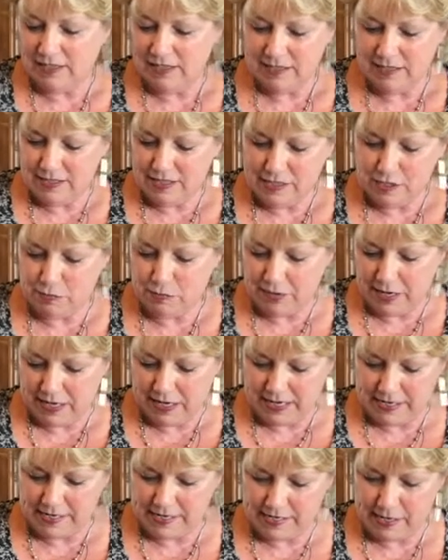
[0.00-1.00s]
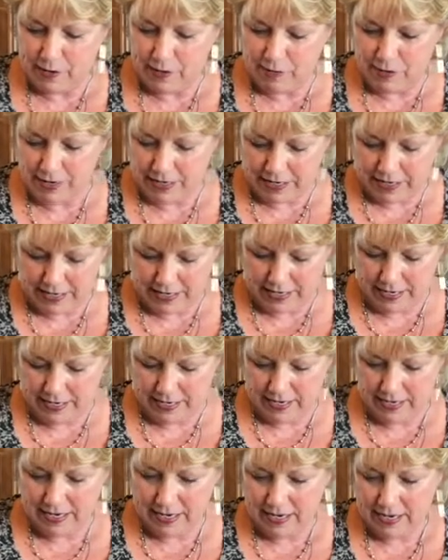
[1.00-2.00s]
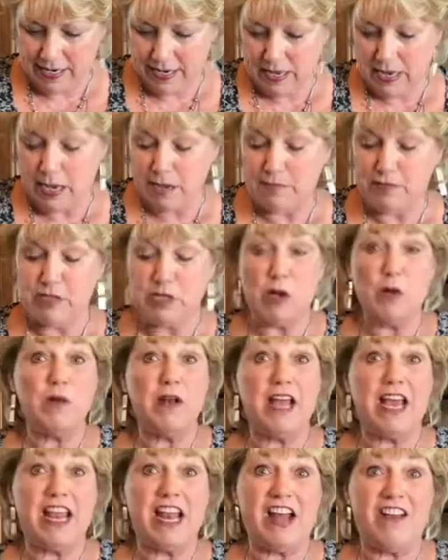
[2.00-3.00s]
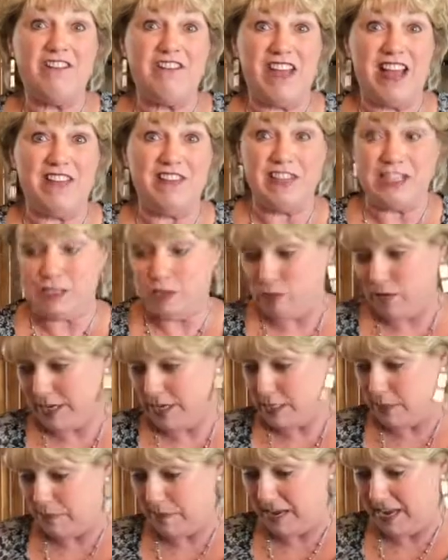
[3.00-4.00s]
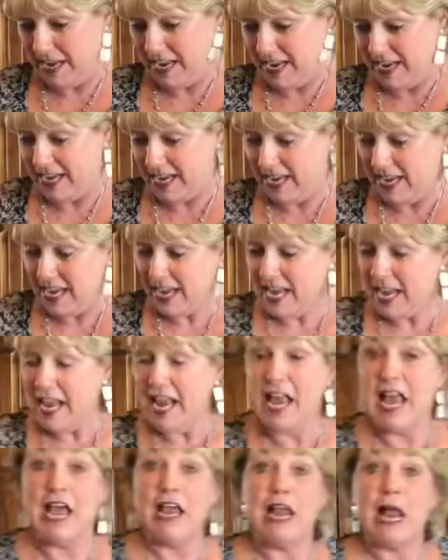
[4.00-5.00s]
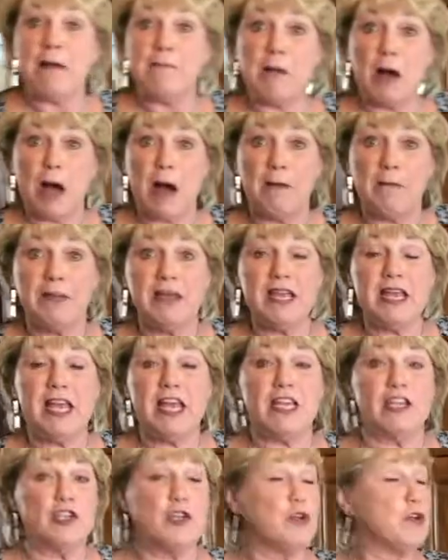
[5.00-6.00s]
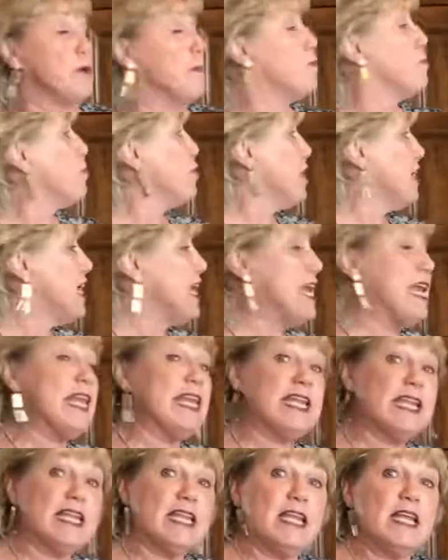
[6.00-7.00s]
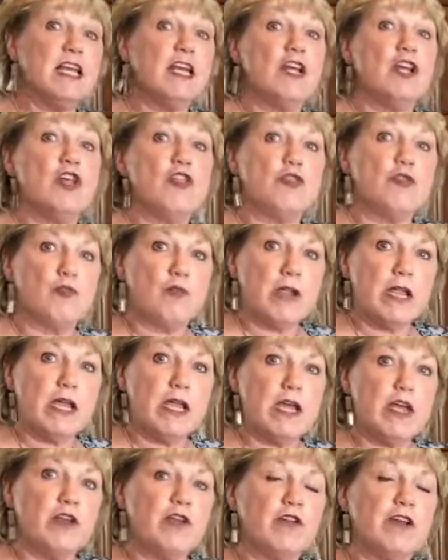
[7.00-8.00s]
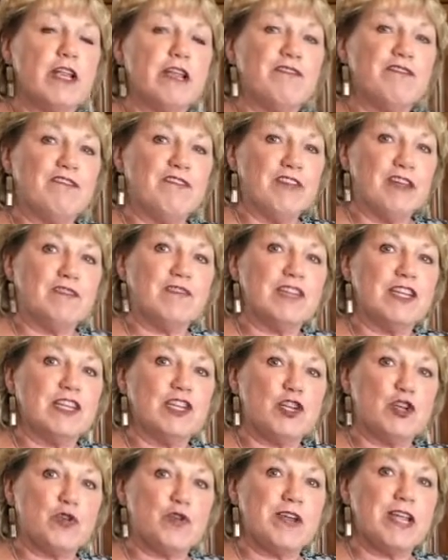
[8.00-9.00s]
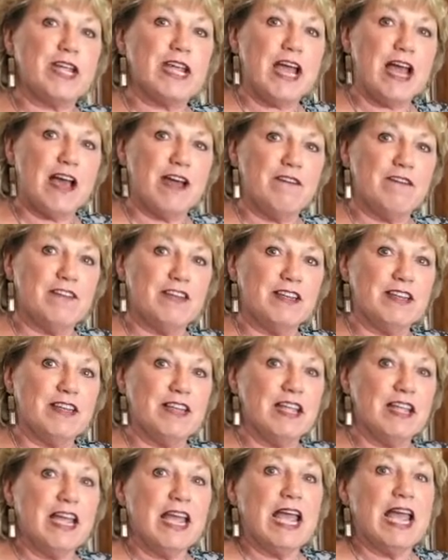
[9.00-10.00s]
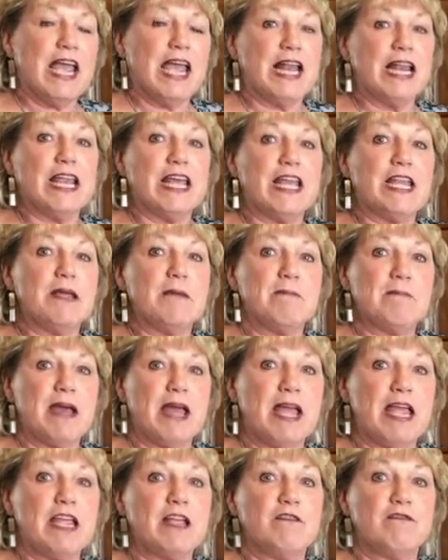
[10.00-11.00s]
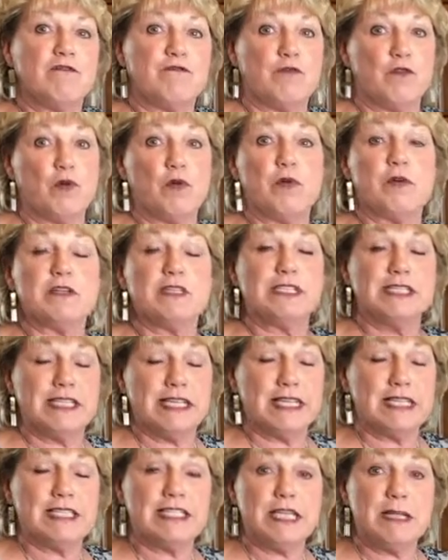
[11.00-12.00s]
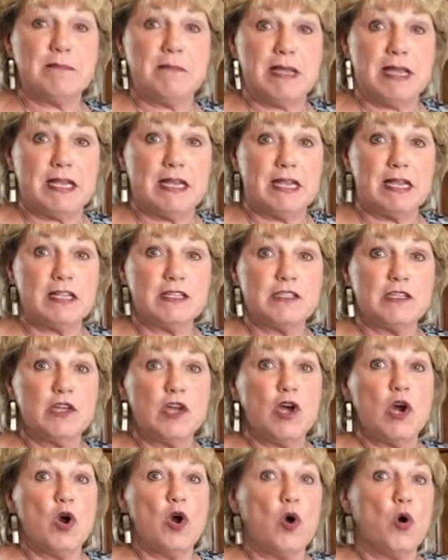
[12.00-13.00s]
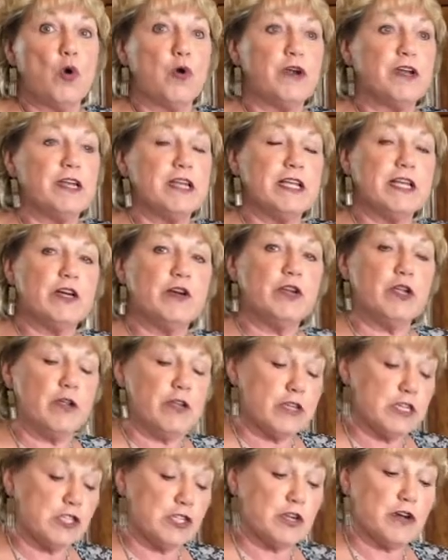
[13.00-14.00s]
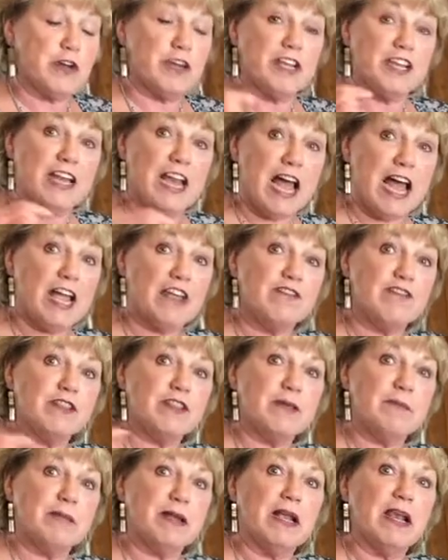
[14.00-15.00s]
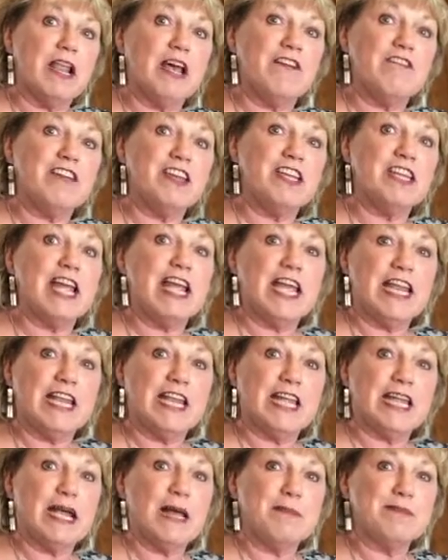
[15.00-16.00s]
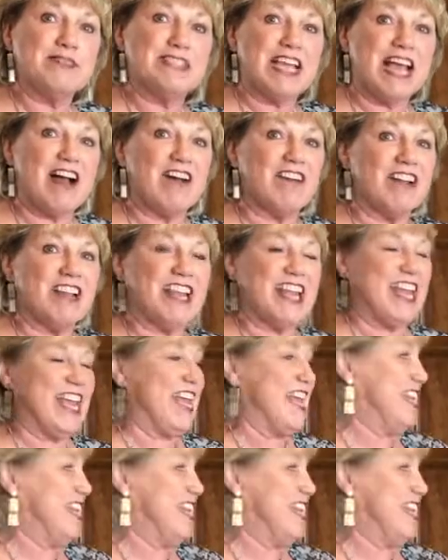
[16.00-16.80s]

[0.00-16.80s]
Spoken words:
This bread is so good. I'm so glad I found this recipe. And I pop it into a preheated 350-degree oven and let it bake for 60 minutes or until you insert a knife in the middle of it and it comes out clean.